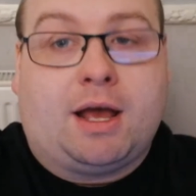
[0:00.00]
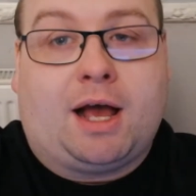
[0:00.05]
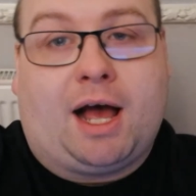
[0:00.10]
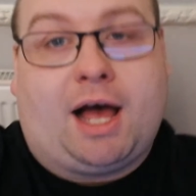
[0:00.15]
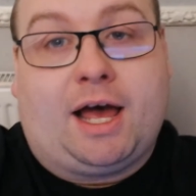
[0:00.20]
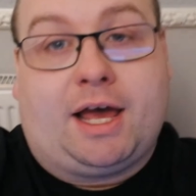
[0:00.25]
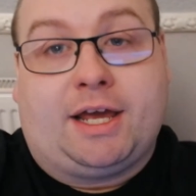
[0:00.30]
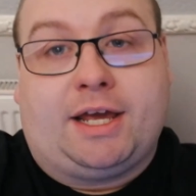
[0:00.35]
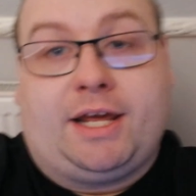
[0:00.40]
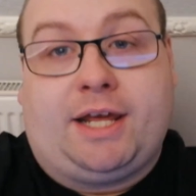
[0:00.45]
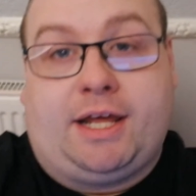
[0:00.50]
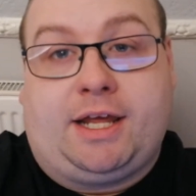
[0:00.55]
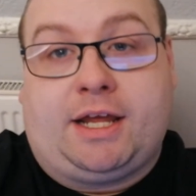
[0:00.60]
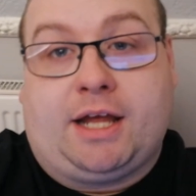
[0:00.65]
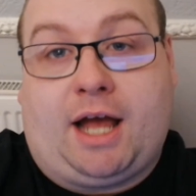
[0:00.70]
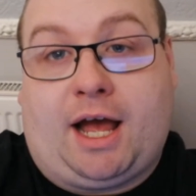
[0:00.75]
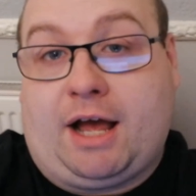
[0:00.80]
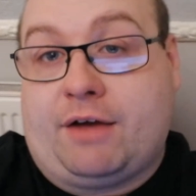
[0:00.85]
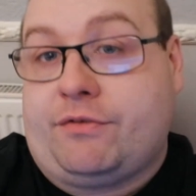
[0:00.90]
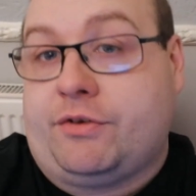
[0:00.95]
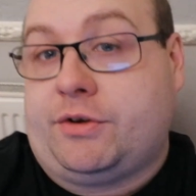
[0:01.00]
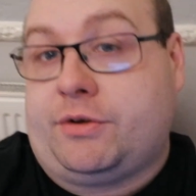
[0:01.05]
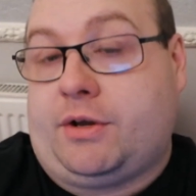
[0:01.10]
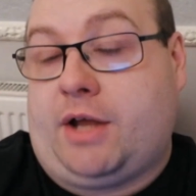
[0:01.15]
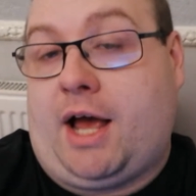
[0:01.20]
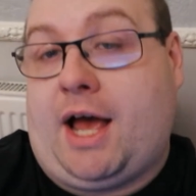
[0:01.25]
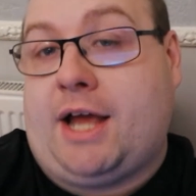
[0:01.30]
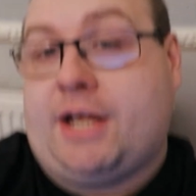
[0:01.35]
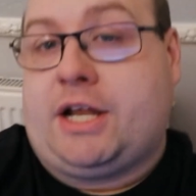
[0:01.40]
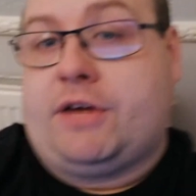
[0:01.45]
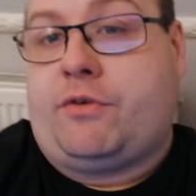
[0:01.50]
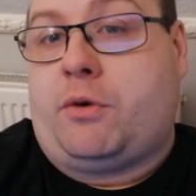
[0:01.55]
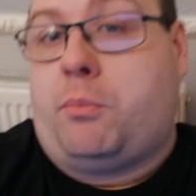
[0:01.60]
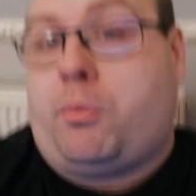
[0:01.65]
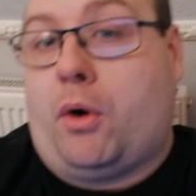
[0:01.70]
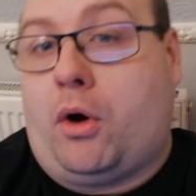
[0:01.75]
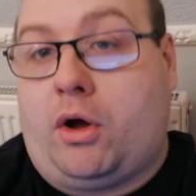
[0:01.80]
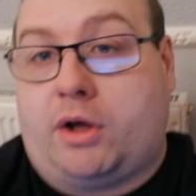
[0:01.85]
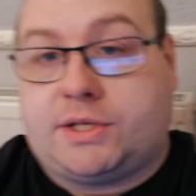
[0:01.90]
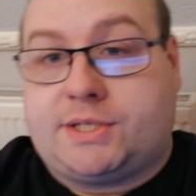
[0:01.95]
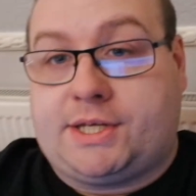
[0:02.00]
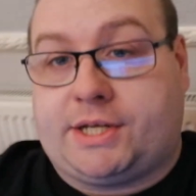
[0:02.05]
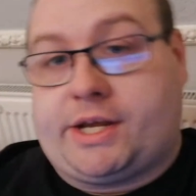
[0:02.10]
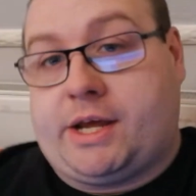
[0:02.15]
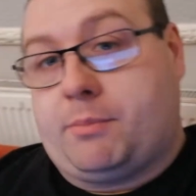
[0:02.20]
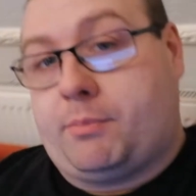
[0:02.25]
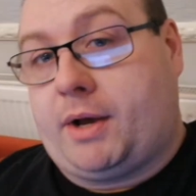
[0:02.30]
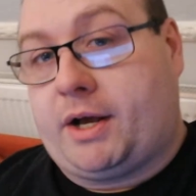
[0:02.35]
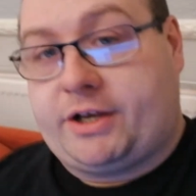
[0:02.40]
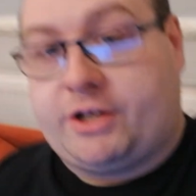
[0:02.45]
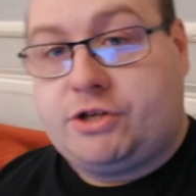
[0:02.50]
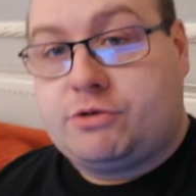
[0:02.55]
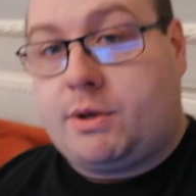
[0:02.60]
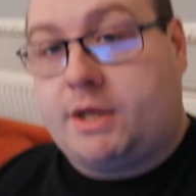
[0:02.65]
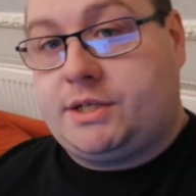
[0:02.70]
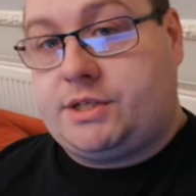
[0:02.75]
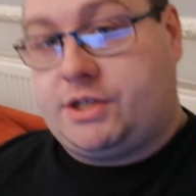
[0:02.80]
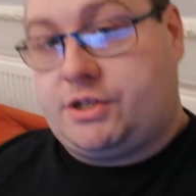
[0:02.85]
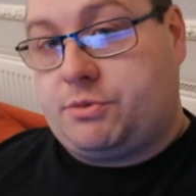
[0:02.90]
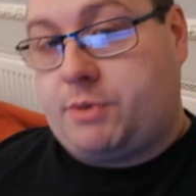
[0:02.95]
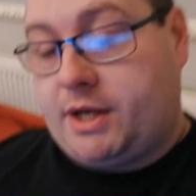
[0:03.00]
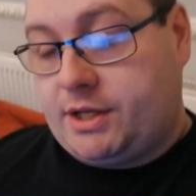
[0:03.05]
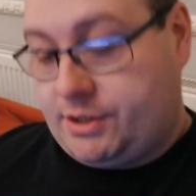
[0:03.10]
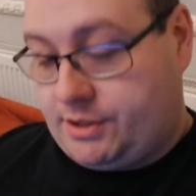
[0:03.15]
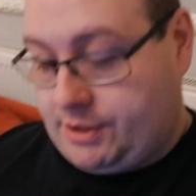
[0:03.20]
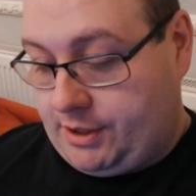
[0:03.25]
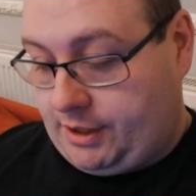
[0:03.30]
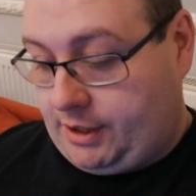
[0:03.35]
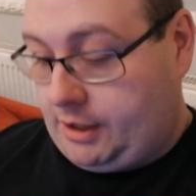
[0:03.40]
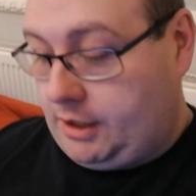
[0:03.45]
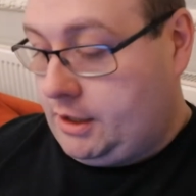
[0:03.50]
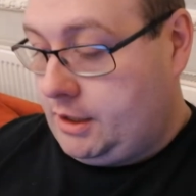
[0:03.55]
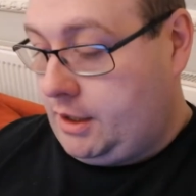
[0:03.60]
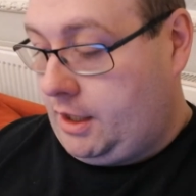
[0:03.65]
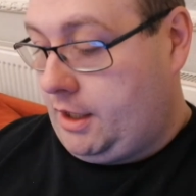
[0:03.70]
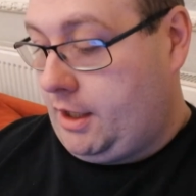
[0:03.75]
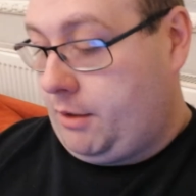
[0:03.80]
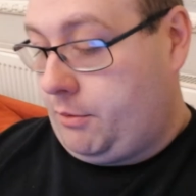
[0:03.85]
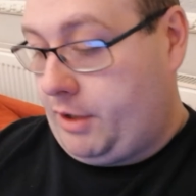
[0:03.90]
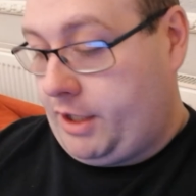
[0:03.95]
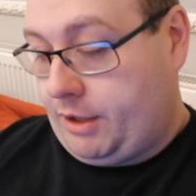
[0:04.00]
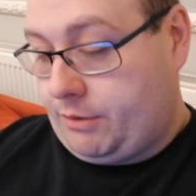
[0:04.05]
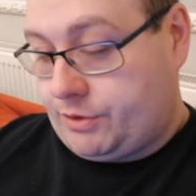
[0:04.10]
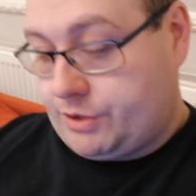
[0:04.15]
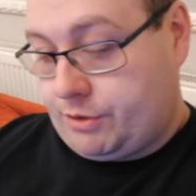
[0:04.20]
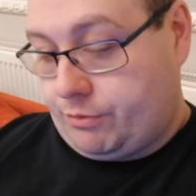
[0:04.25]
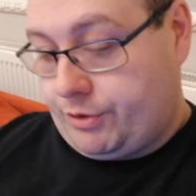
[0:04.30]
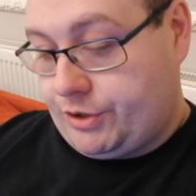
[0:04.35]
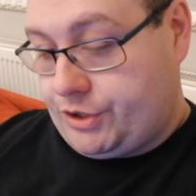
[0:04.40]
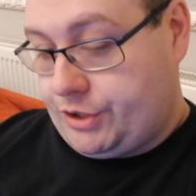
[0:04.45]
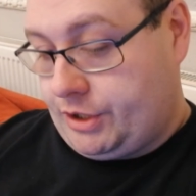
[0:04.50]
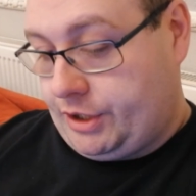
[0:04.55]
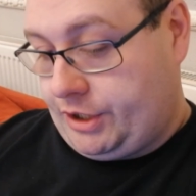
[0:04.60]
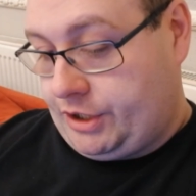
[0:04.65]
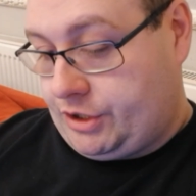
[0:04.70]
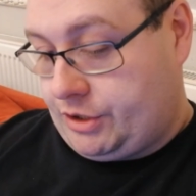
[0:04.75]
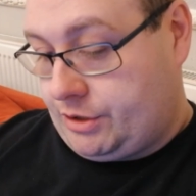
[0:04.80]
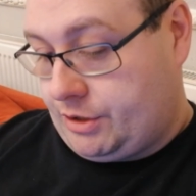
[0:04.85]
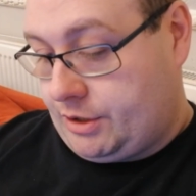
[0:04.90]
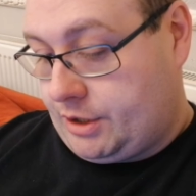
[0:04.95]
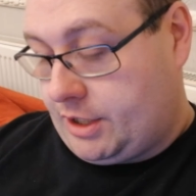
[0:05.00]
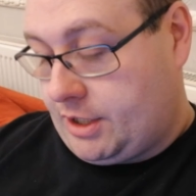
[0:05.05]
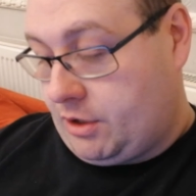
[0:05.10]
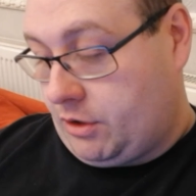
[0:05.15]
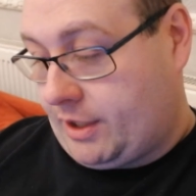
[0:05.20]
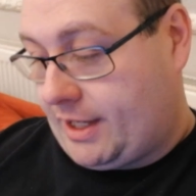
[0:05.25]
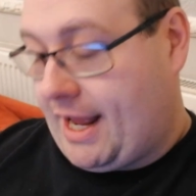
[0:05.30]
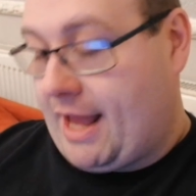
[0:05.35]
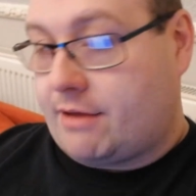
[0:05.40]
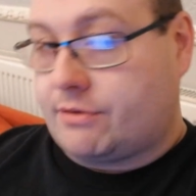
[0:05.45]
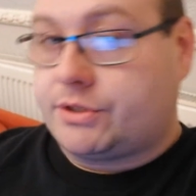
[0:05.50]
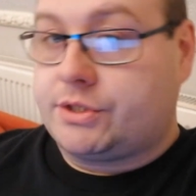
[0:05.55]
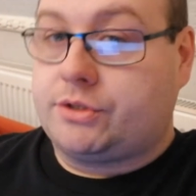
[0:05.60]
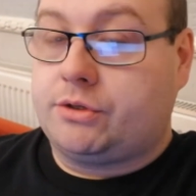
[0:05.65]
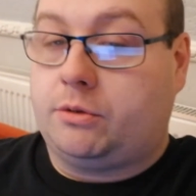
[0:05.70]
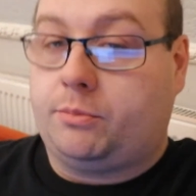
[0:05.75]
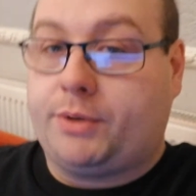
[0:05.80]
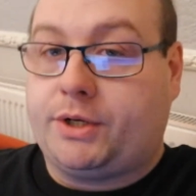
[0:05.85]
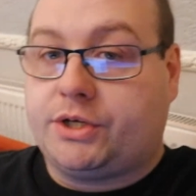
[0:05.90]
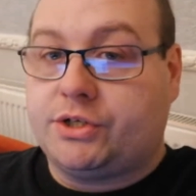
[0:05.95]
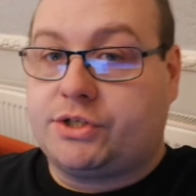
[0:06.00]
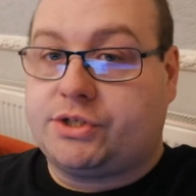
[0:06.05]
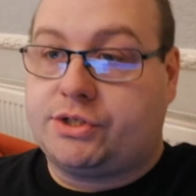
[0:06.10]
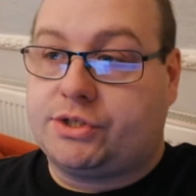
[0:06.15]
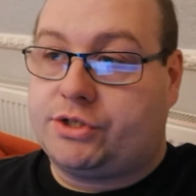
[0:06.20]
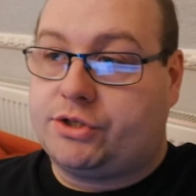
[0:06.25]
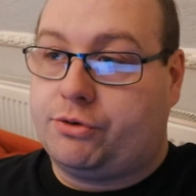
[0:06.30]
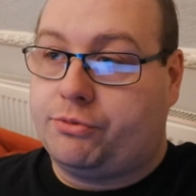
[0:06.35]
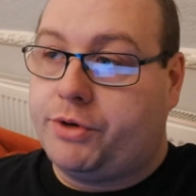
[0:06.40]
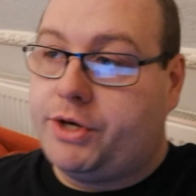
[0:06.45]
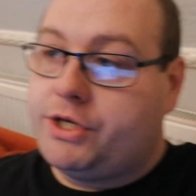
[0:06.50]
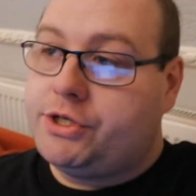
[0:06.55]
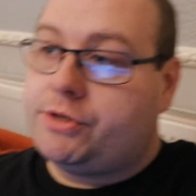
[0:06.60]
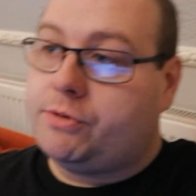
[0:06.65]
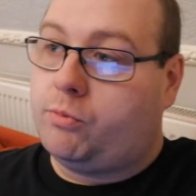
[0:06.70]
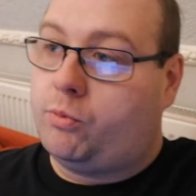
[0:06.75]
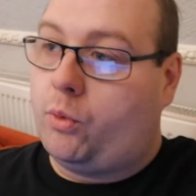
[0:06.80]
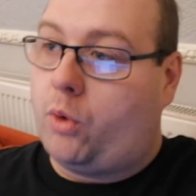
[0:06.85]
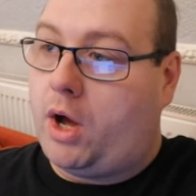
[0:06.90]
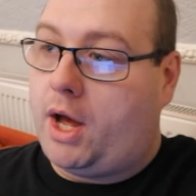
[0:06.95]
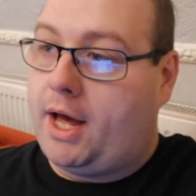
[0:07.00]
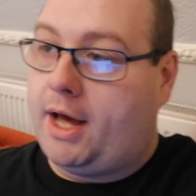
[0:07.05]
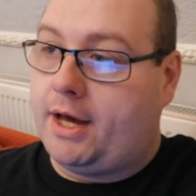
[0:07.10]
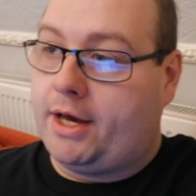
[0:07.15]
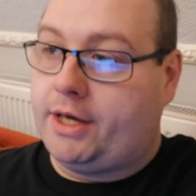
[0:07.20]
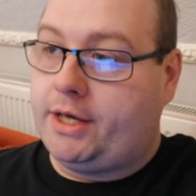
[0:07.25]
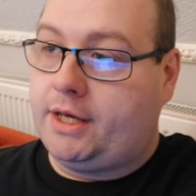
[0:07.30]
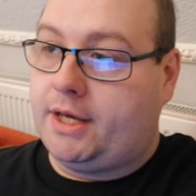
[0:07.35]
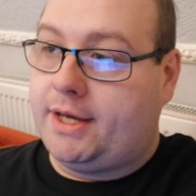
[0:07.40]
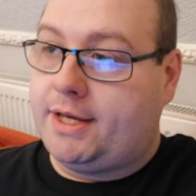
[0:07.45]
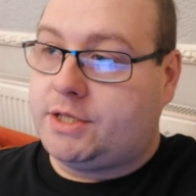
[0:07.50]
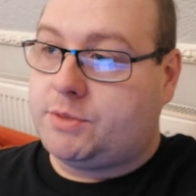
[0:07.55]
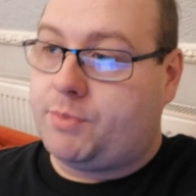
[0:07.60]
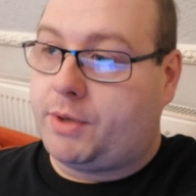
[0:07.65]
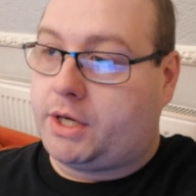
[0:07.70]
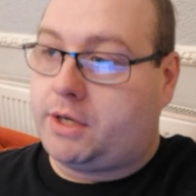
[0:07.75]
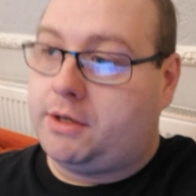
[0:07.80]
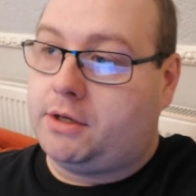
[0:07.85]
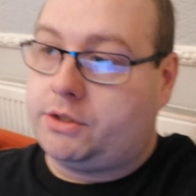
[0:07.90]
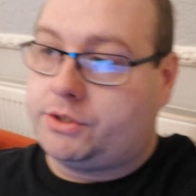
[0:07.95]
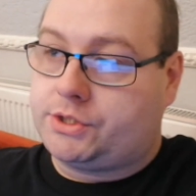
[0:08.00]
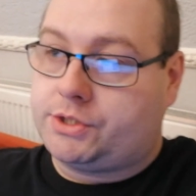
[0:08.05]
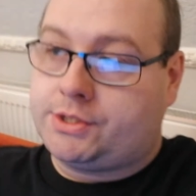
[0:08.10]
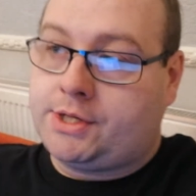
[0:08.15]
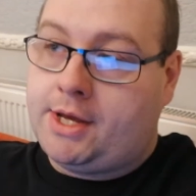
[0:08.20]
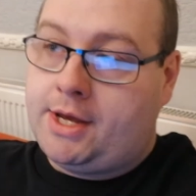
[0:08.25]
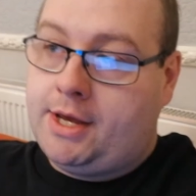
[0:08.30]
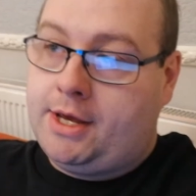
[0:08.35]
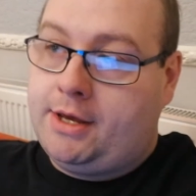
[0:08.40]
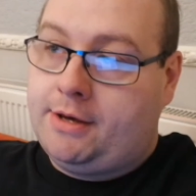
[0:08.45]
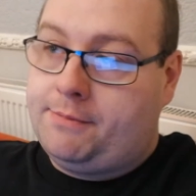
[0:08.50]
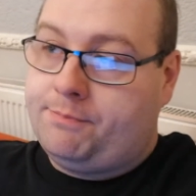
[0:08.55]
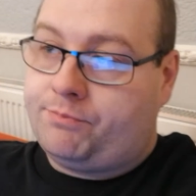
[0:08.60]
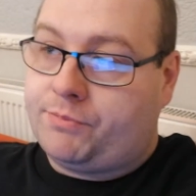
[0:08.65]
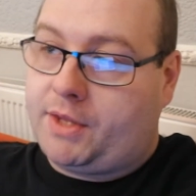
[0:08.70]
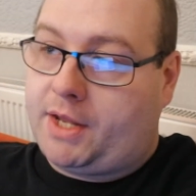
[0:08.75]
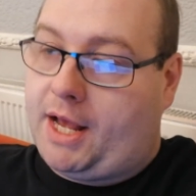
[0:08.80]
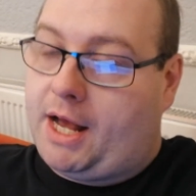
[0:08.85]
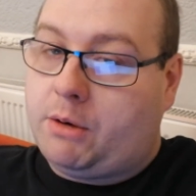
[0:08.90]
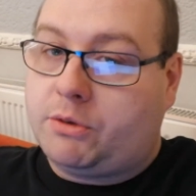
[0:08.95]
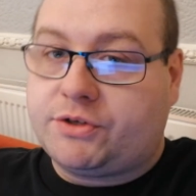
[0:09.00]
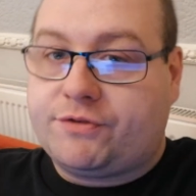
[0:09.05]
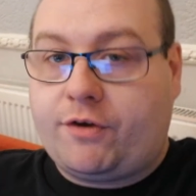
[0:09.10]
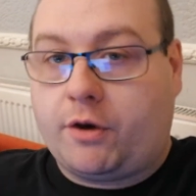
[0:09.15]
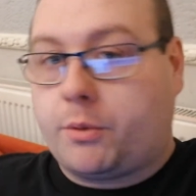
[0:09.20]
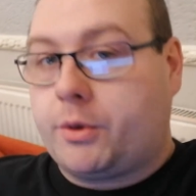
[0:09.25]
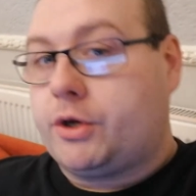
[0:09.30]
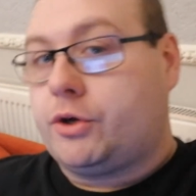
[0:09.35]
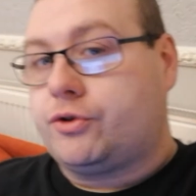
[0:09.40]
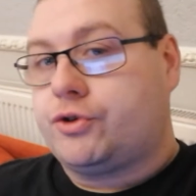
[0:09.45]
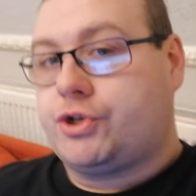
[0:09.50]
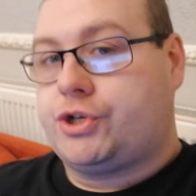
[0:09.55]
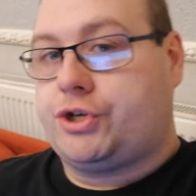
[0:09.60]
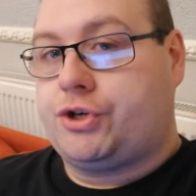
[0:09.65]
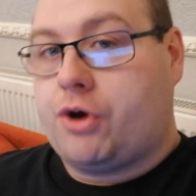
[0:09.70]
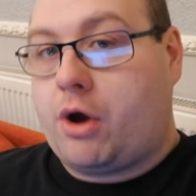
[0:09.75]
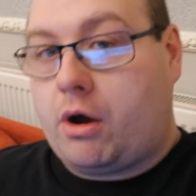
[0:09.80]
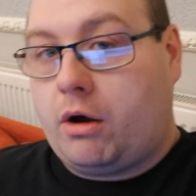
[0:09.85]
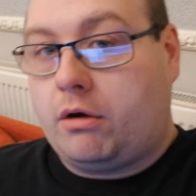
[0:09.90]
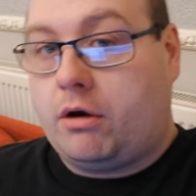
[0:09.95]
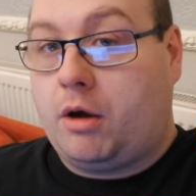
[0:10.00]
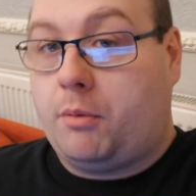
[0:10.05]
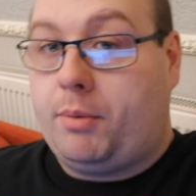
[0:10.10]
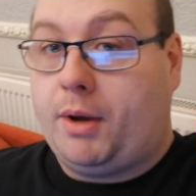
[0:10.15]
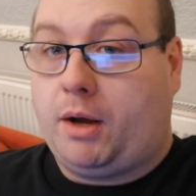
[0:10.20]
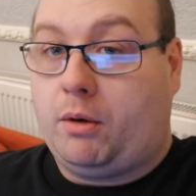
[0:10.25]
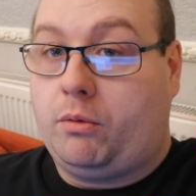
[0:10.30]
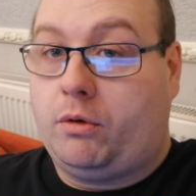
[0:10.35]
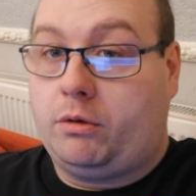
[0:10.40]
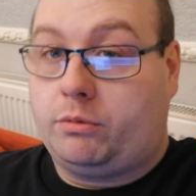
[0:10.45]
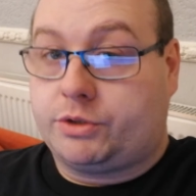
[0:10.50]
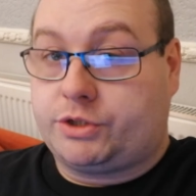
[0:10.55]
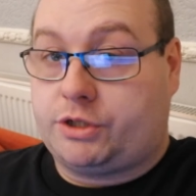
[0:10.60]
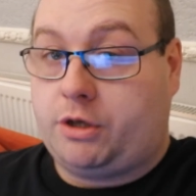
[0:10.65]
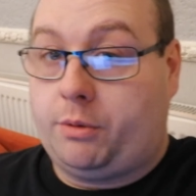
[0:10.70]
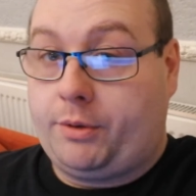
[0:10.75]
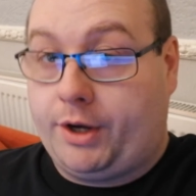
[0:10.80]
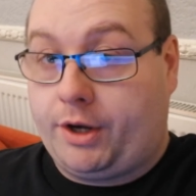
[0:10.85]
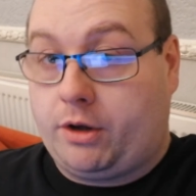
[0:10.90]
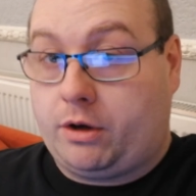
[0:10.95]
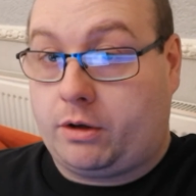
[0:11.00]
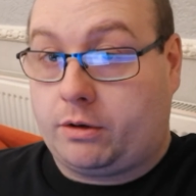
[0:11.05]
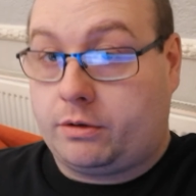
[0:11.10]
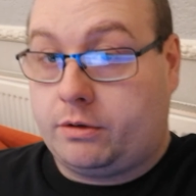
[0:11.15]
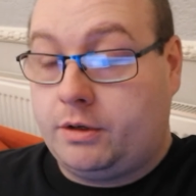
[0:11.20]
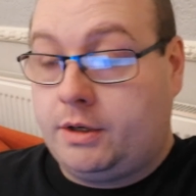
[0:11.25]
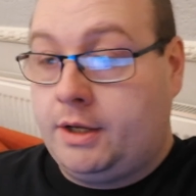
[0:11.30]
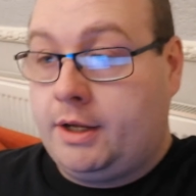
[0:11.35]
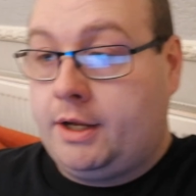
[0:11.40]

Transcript: I never bought a ticket back in 2020 when it was originally cancelled, because the reason why is because I was very unsure about what was going on.